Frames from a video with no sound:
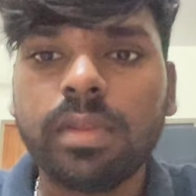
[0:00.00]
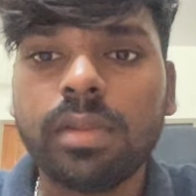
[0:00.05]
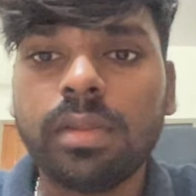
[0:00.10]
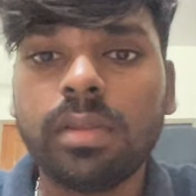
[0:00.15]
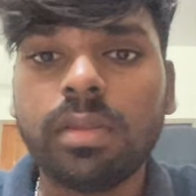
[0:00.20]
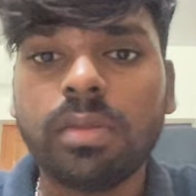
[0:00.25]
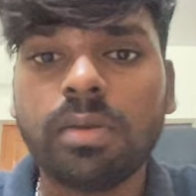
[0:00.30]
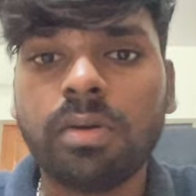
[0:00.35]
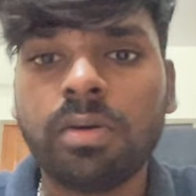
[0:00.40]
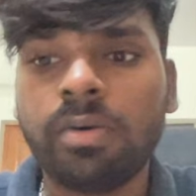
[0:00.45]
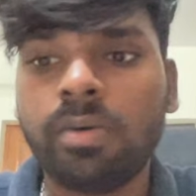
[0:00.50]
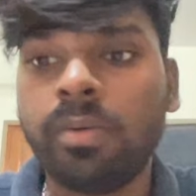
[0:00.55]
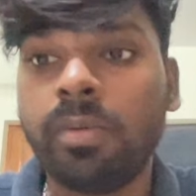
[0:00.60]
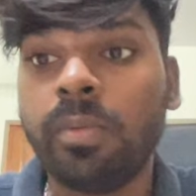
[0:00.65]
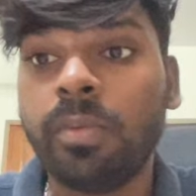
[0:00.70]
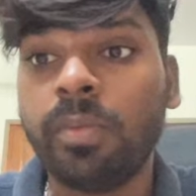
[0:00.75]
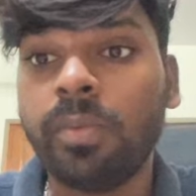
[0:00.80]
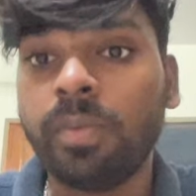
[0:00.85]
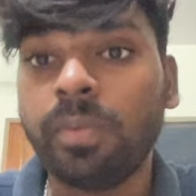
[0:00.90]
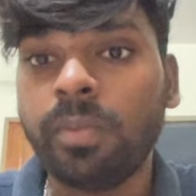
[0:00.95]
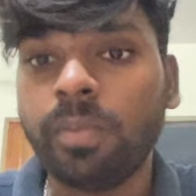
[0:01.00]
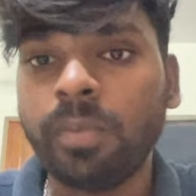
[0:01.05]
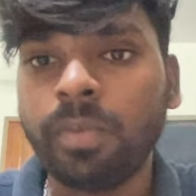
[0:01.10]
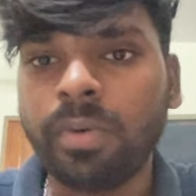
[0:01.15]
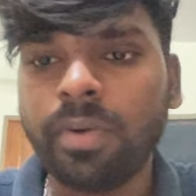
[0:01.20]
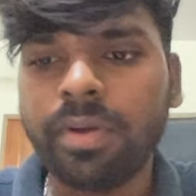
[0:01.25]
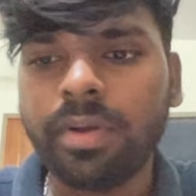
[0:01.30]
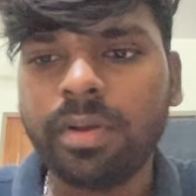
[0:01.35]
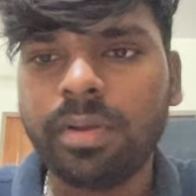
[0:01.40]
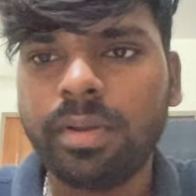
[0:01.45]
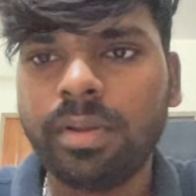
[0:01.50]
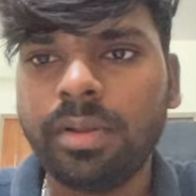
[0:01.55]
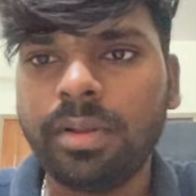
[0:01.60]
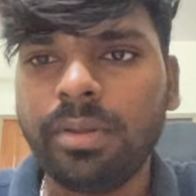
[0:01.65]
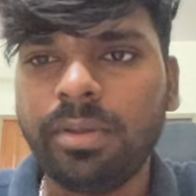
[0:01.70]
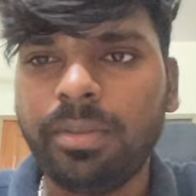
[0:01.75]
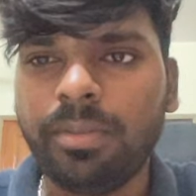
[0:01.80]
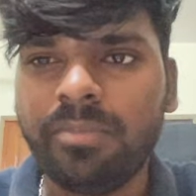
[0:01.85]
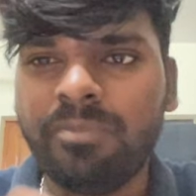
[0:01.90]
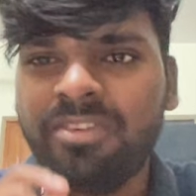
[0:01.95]
So
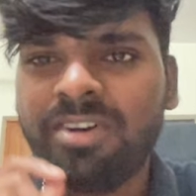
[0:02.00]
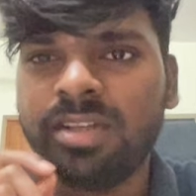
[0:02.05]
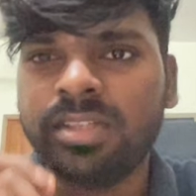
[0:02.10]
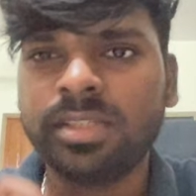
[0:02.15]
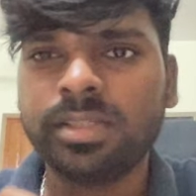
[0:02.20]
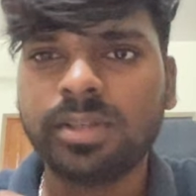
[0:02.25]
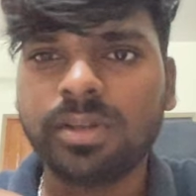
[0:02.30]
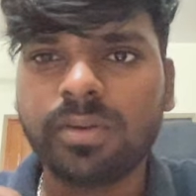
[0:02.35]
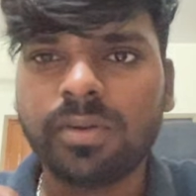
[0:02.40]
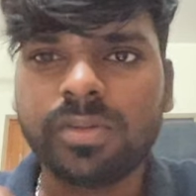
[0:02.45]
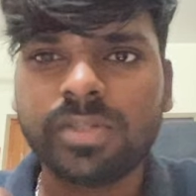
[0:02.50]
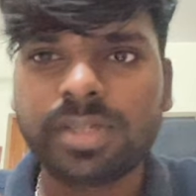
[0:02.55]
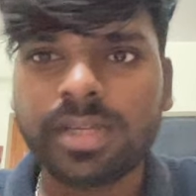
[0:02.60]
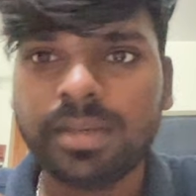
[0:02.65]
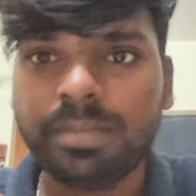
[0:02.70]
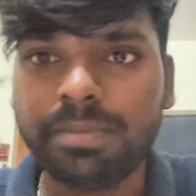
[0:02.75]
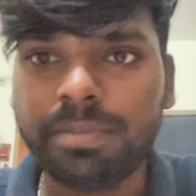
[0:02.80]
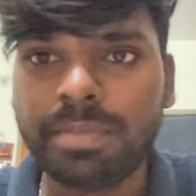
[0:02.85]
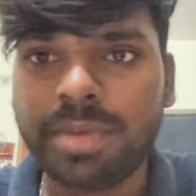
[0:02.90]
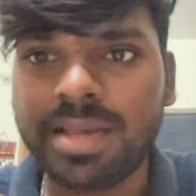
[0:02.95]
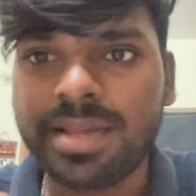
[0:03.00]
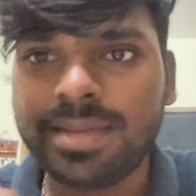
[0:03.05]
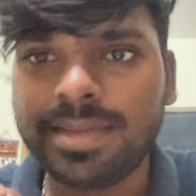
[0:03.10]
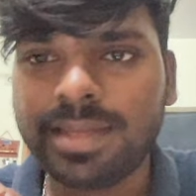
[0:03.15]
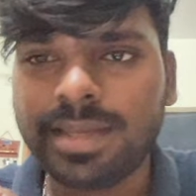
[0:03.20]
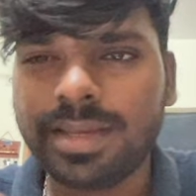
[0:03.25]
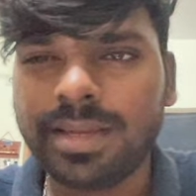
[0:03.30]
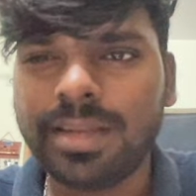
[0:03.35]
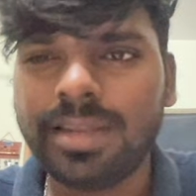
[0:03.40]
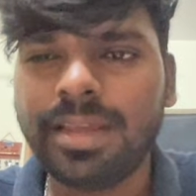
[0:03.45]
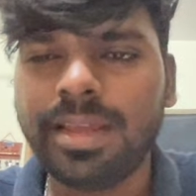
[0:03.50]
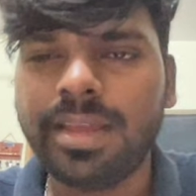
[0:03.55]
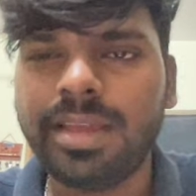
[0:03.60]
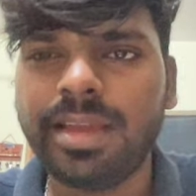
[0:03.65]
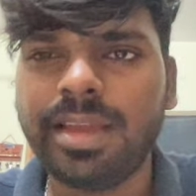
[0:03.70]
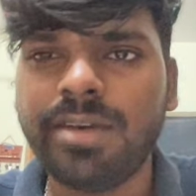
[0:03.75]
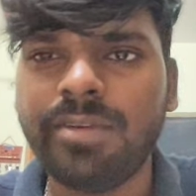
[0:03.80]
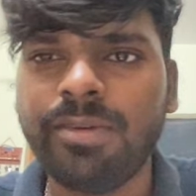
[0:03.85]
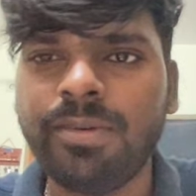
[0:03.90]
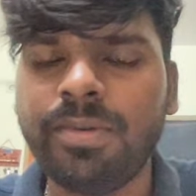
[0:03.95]
first question, basically
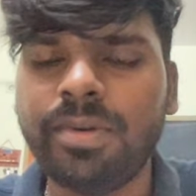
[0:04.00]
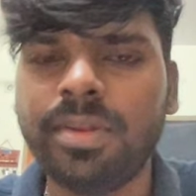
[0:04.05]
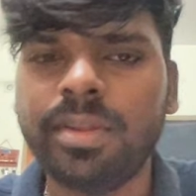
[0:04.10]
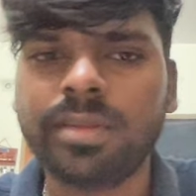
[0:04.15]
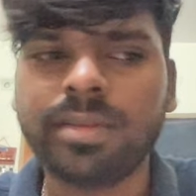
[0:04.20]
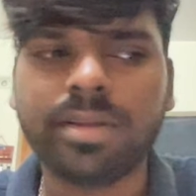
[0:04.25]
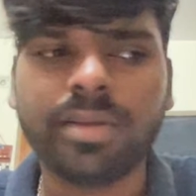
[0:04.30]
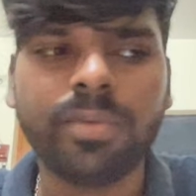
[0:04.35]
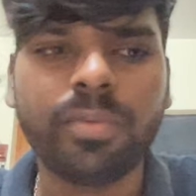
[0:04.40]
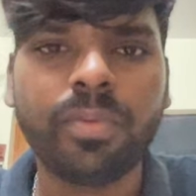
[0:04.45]
everyone asks